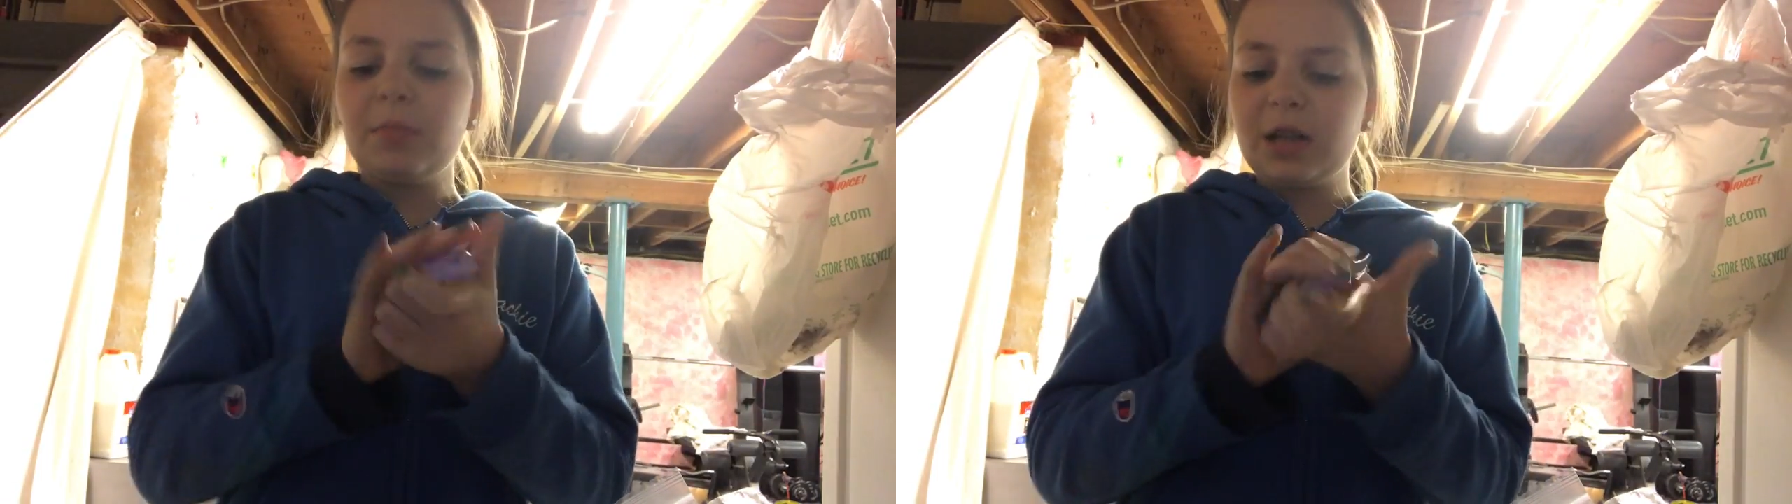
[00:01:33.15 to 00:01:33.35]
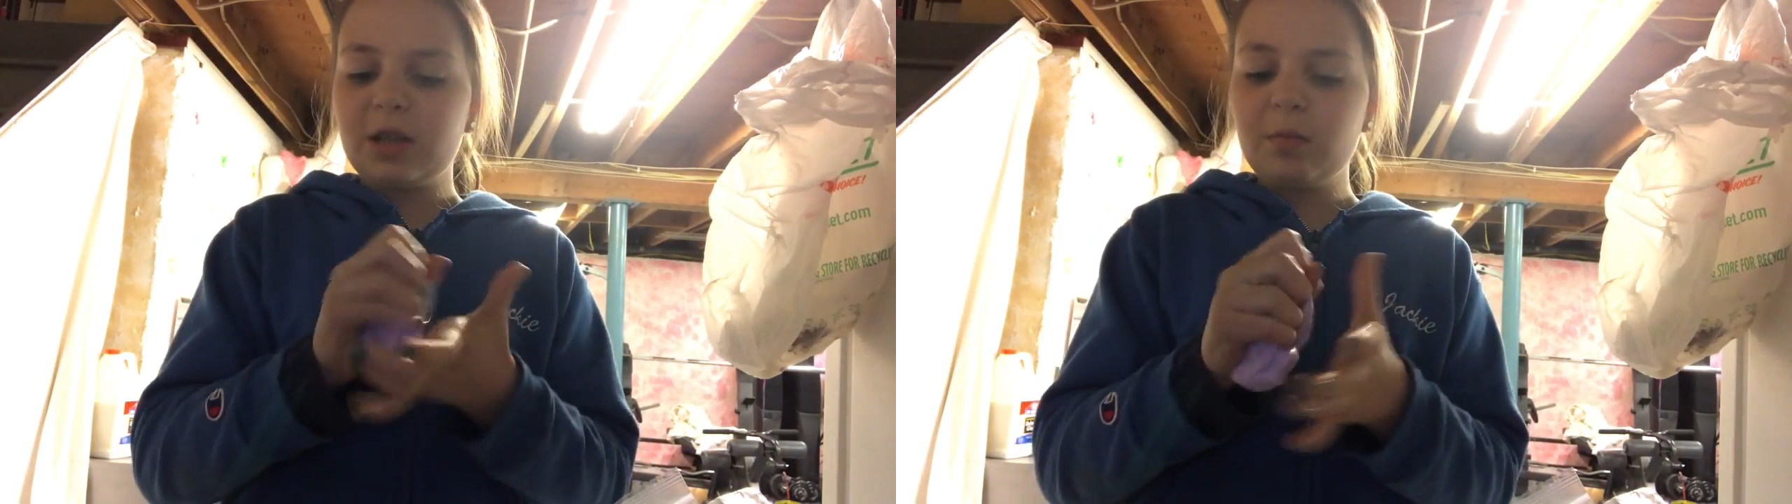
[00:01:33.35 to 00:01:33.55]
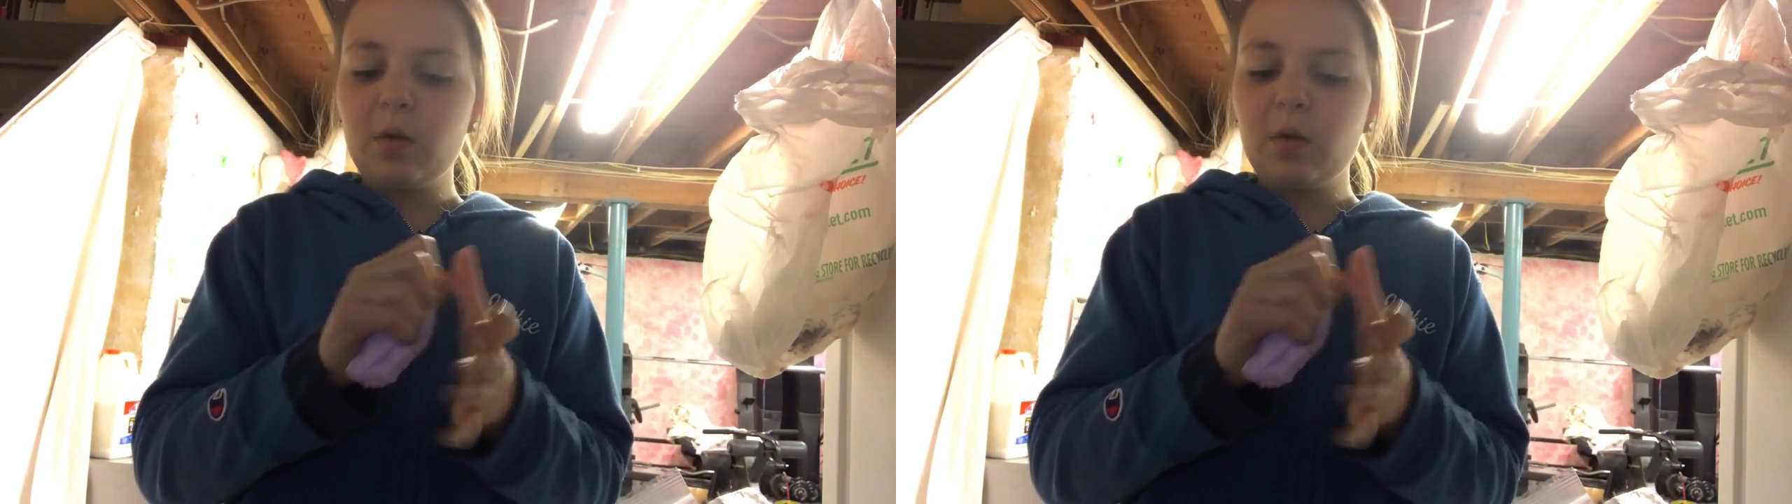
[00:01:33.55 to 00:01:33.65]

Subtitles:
but it's